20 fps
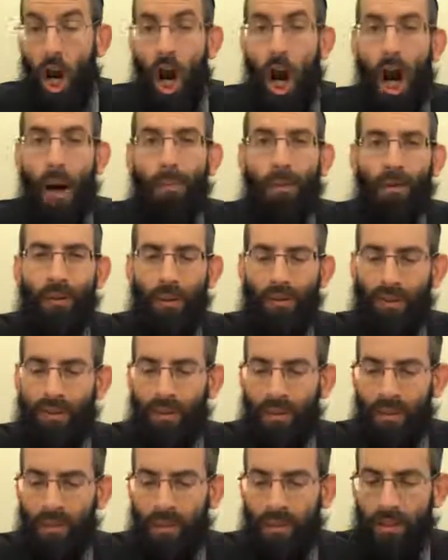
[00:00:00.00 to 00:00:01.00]
Amar Rav,
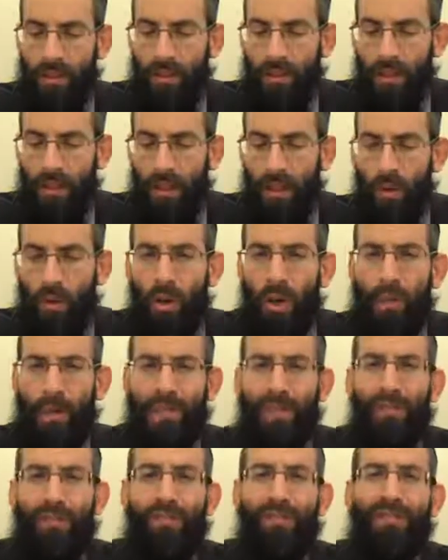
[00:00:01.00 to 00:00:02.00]
What about
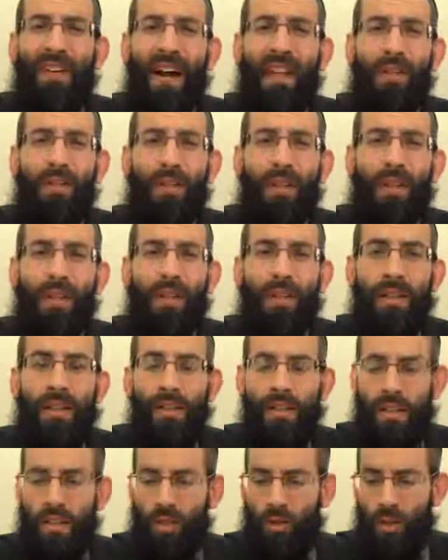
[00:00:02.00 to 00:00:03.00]
the following
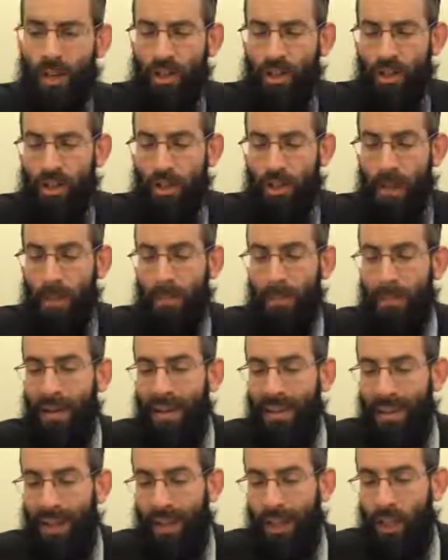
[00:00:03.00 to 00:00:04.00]
situation?
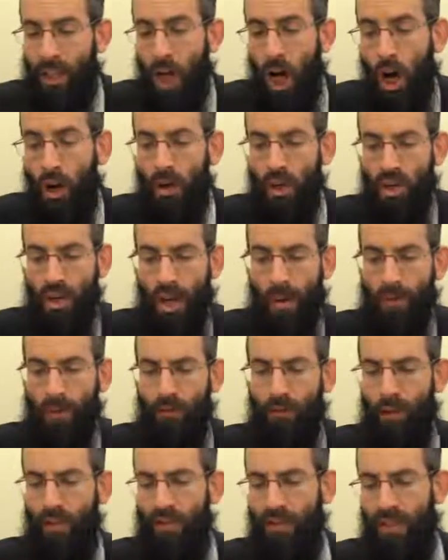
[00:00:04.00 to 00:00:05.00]
Milei ka'arasham, and
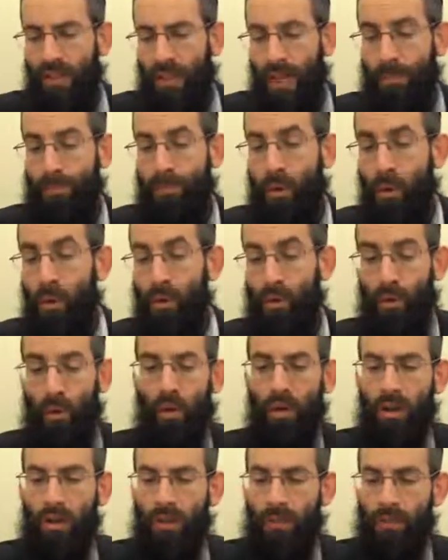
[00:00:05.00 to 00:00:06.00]
if one fills a bowl with
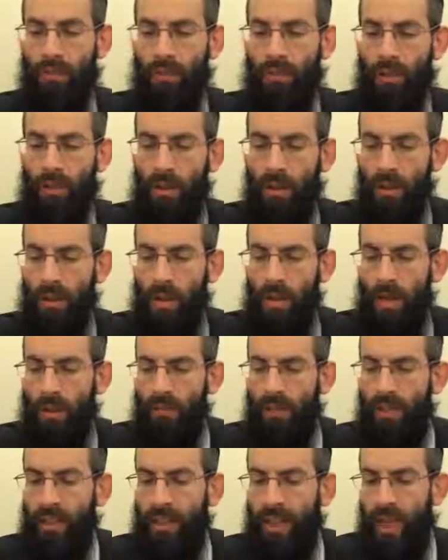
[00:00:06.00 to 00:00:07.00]
oil,
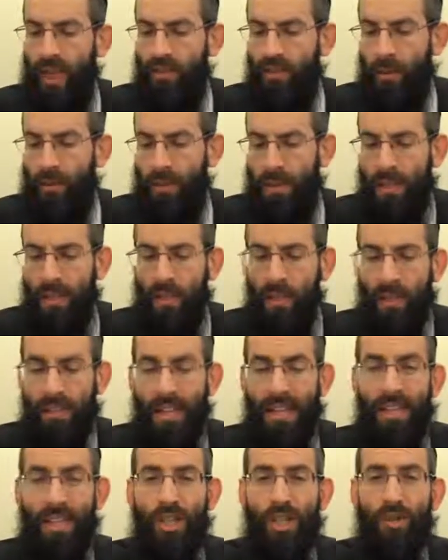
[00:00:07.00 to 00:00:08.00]
v'yekifa psilos,
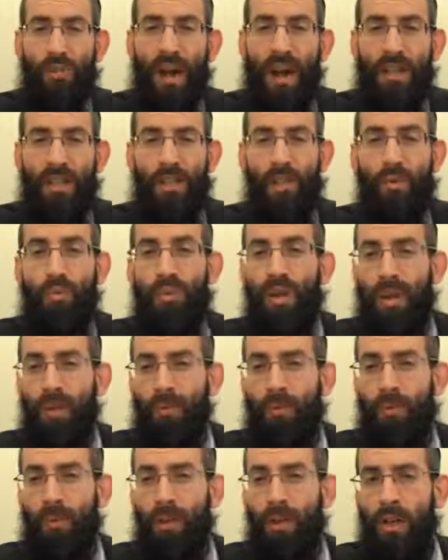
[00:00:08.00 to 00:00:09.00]
and he surrounds the
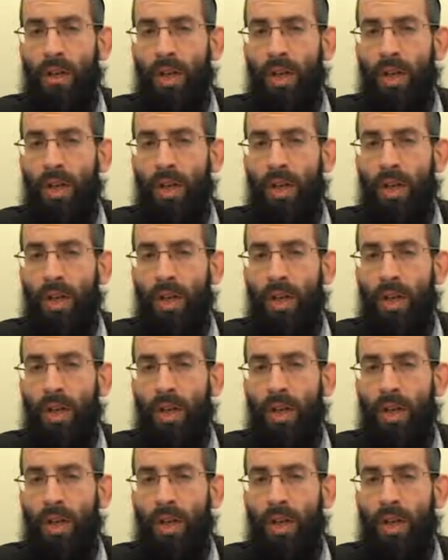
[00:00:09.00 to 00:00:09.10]
rim